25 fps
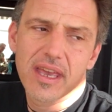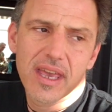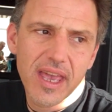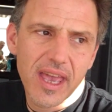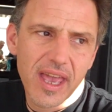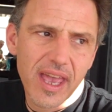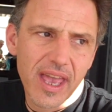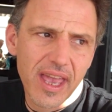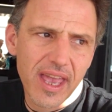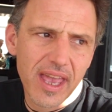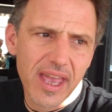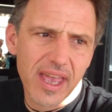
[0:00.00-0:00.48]

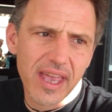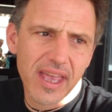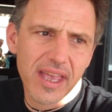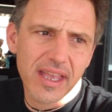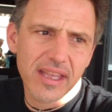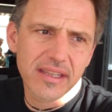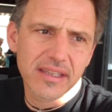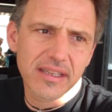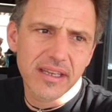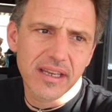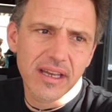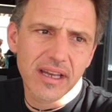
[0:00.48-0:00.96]

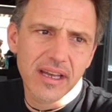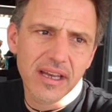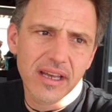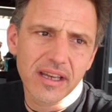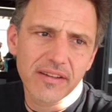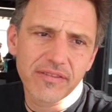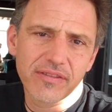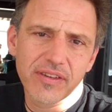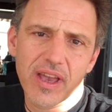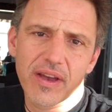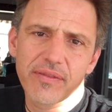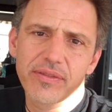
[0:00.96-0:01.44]
And
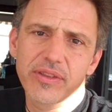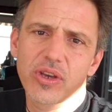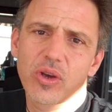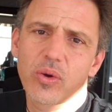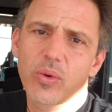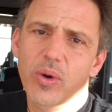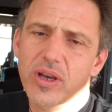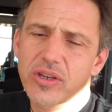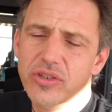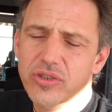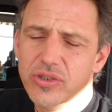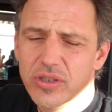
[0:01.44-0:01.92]
if you have any
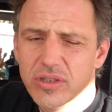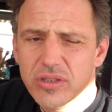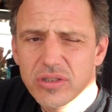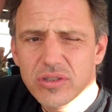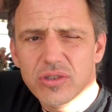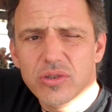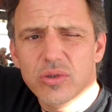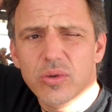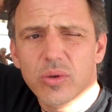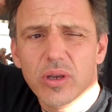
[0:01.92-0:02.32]
questions,